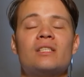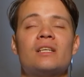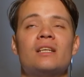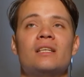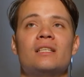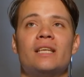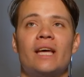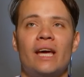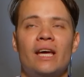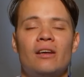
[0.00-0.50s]
it's
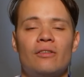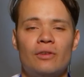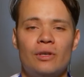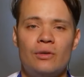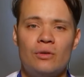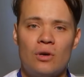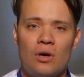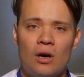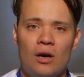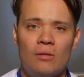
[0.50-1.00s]
going to take for
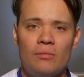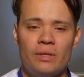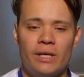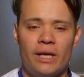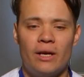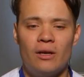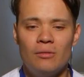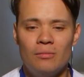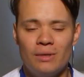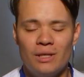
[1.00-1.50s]
you to calm
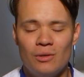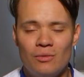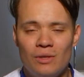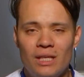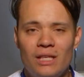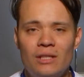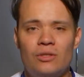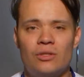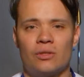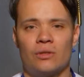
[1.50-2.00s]
down, but you
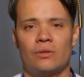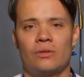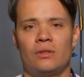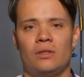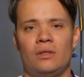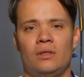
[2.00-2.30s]
need to.